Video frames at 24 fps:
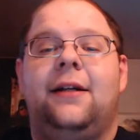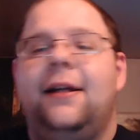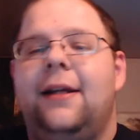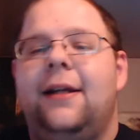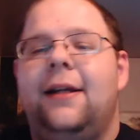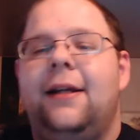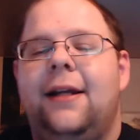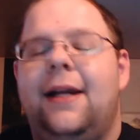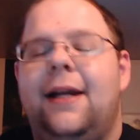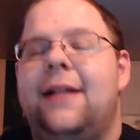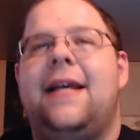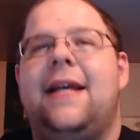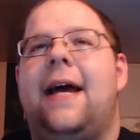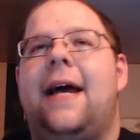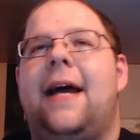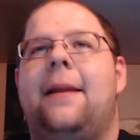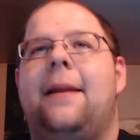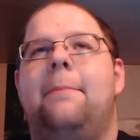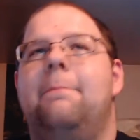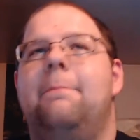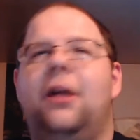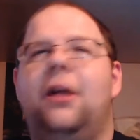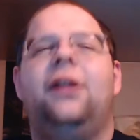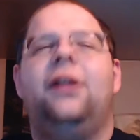it's at
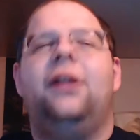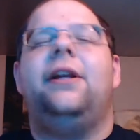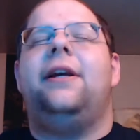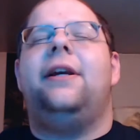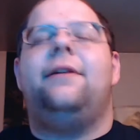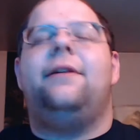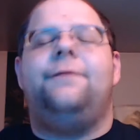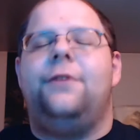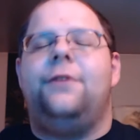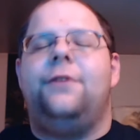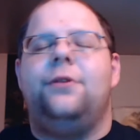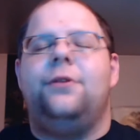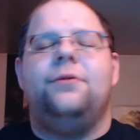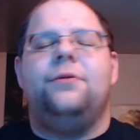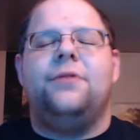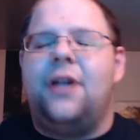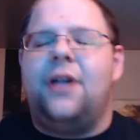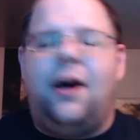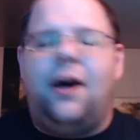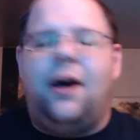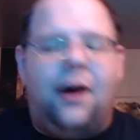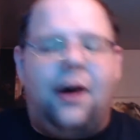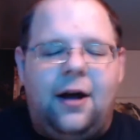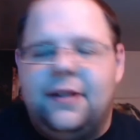1 million views
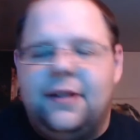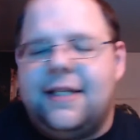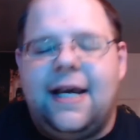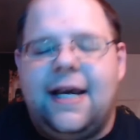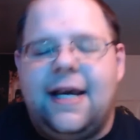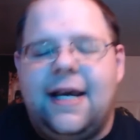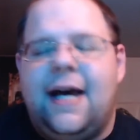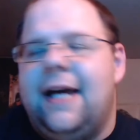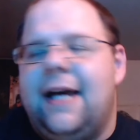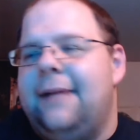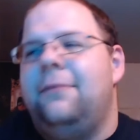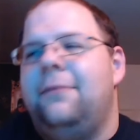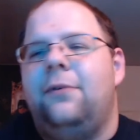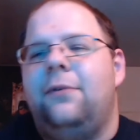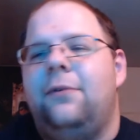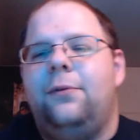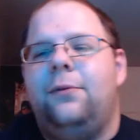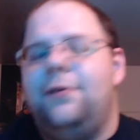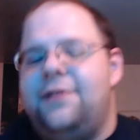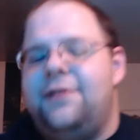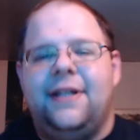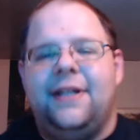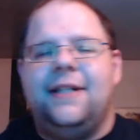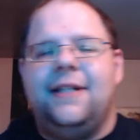all the time
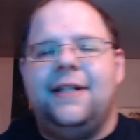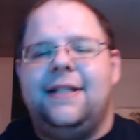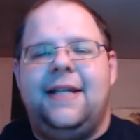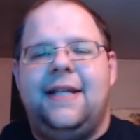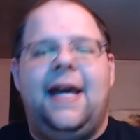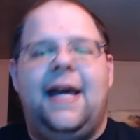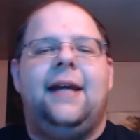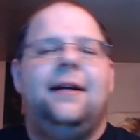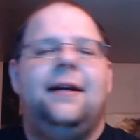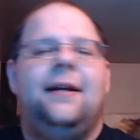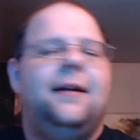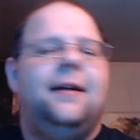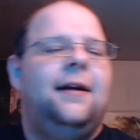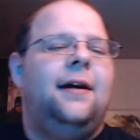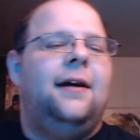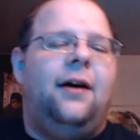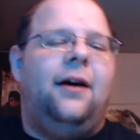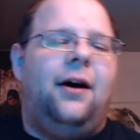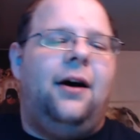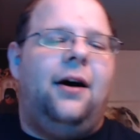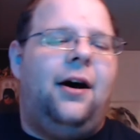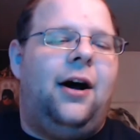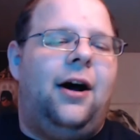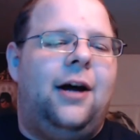within a day.
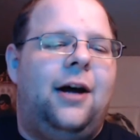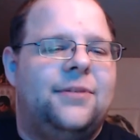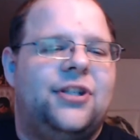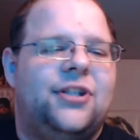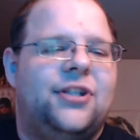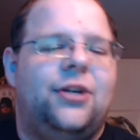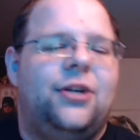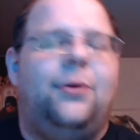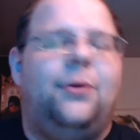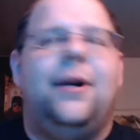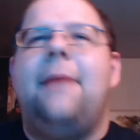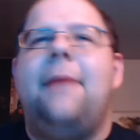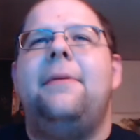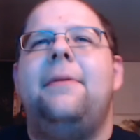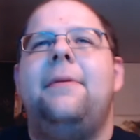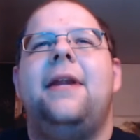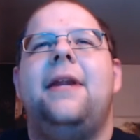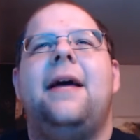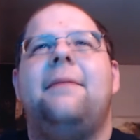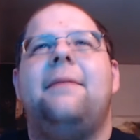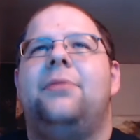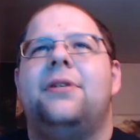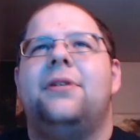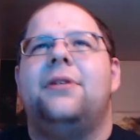So when
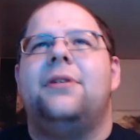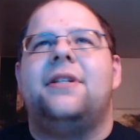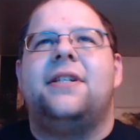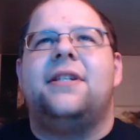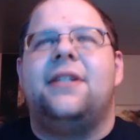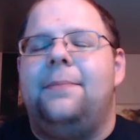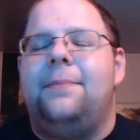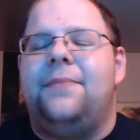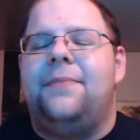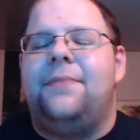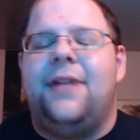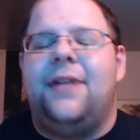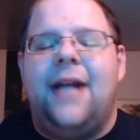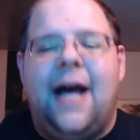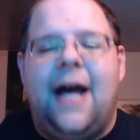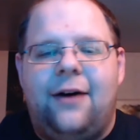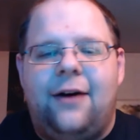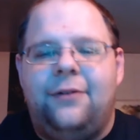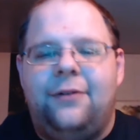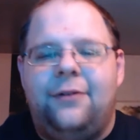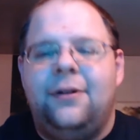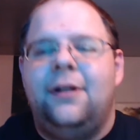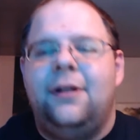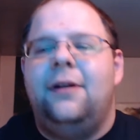Eminem puts something
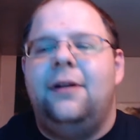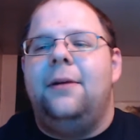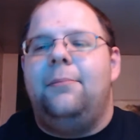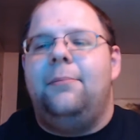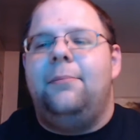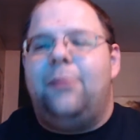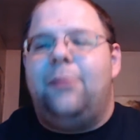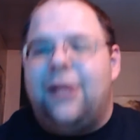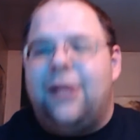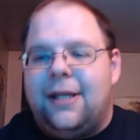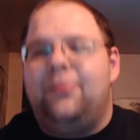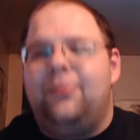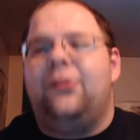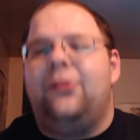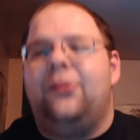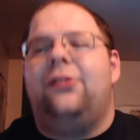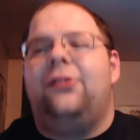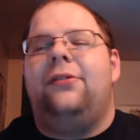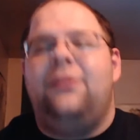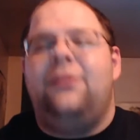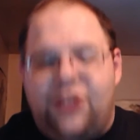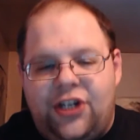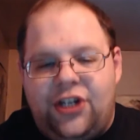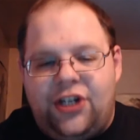out,
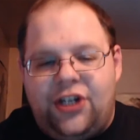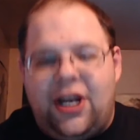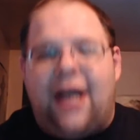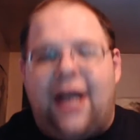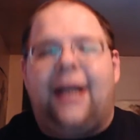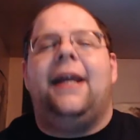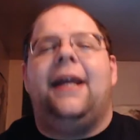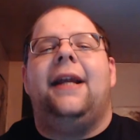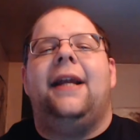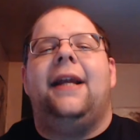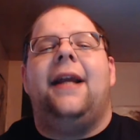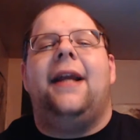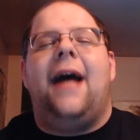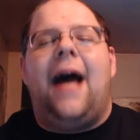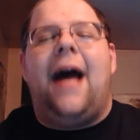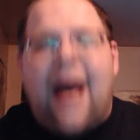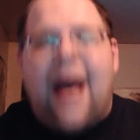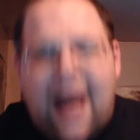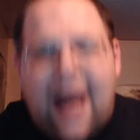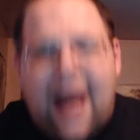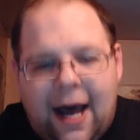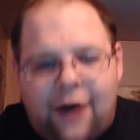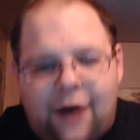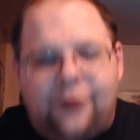people check it
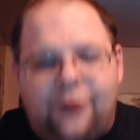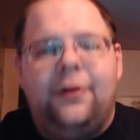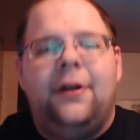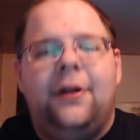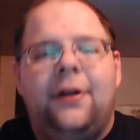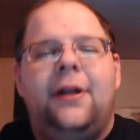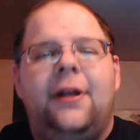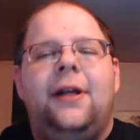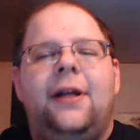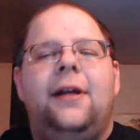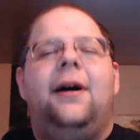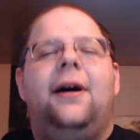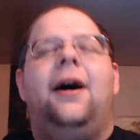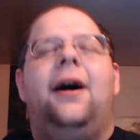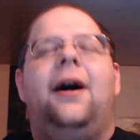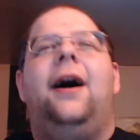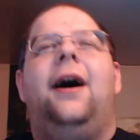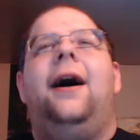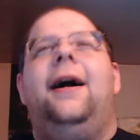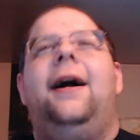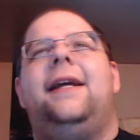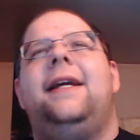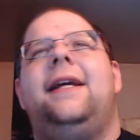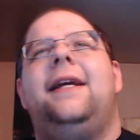out.
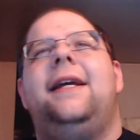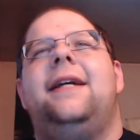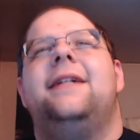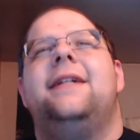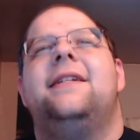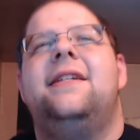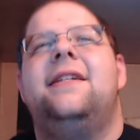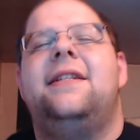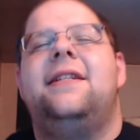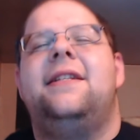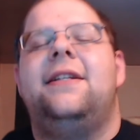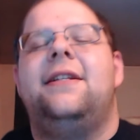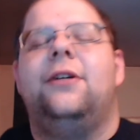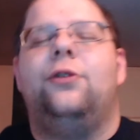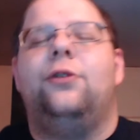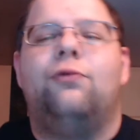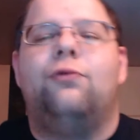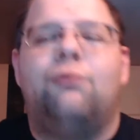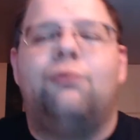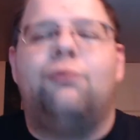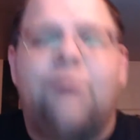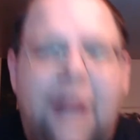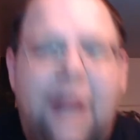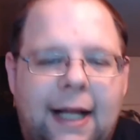He is still
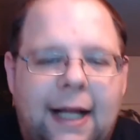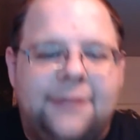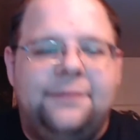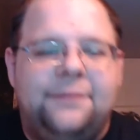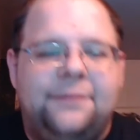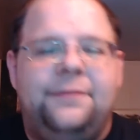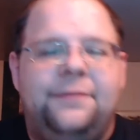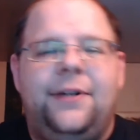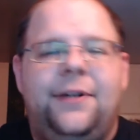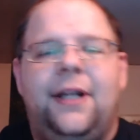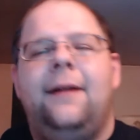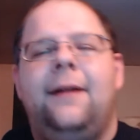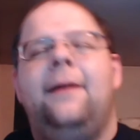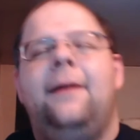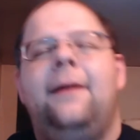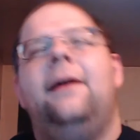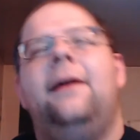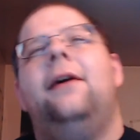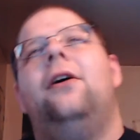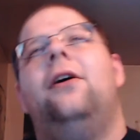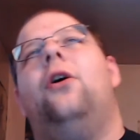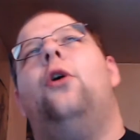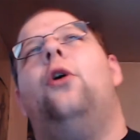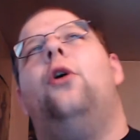relevant
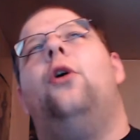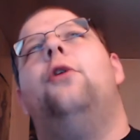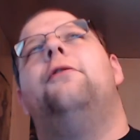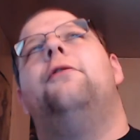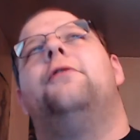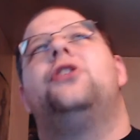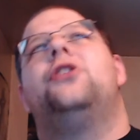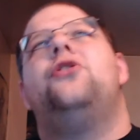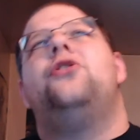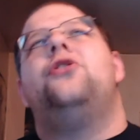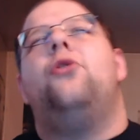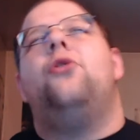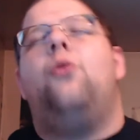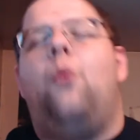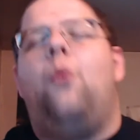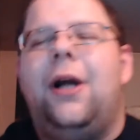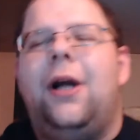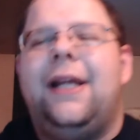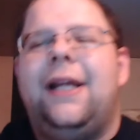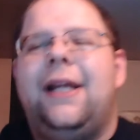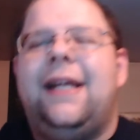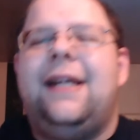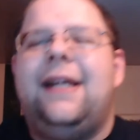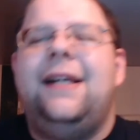over
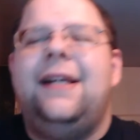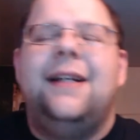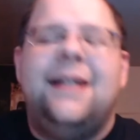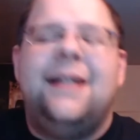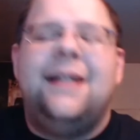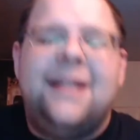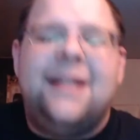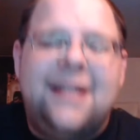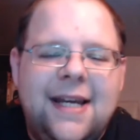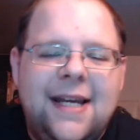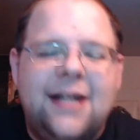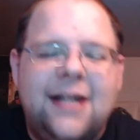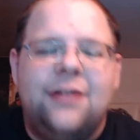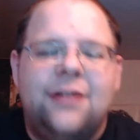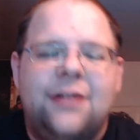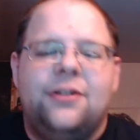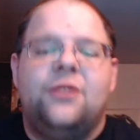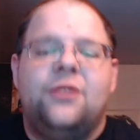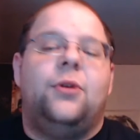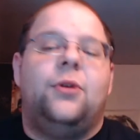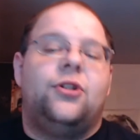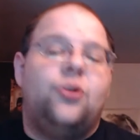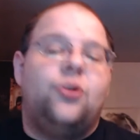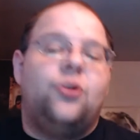20 years.
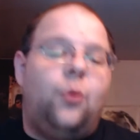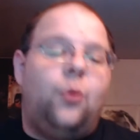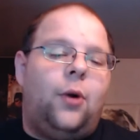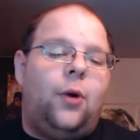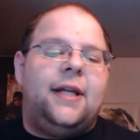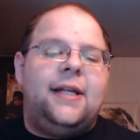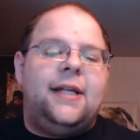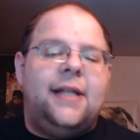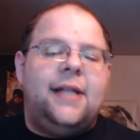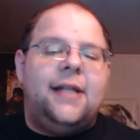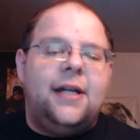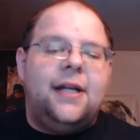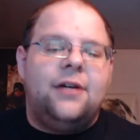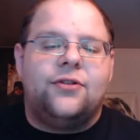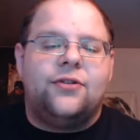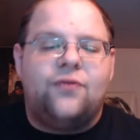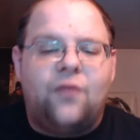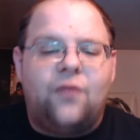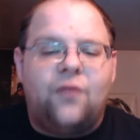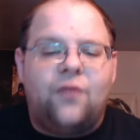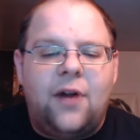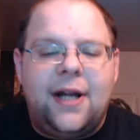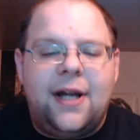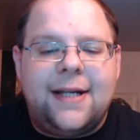Well, 20 years
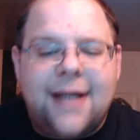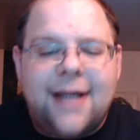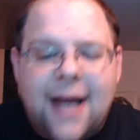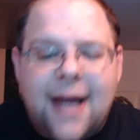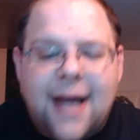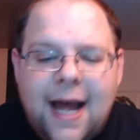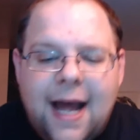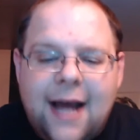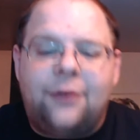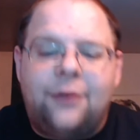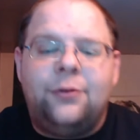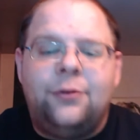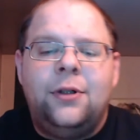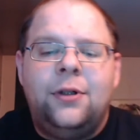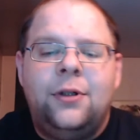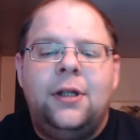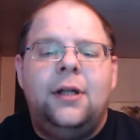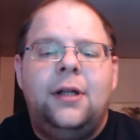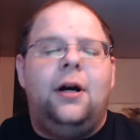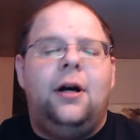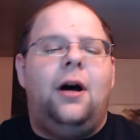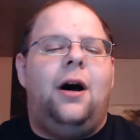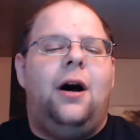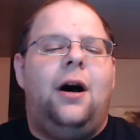right now.
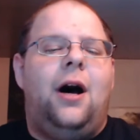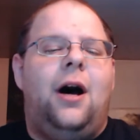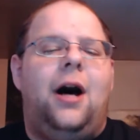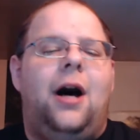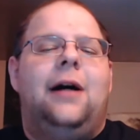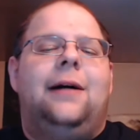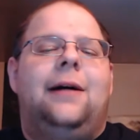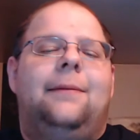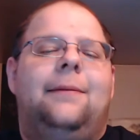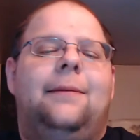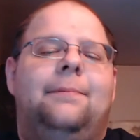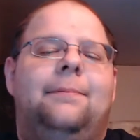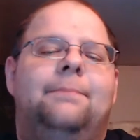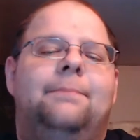Over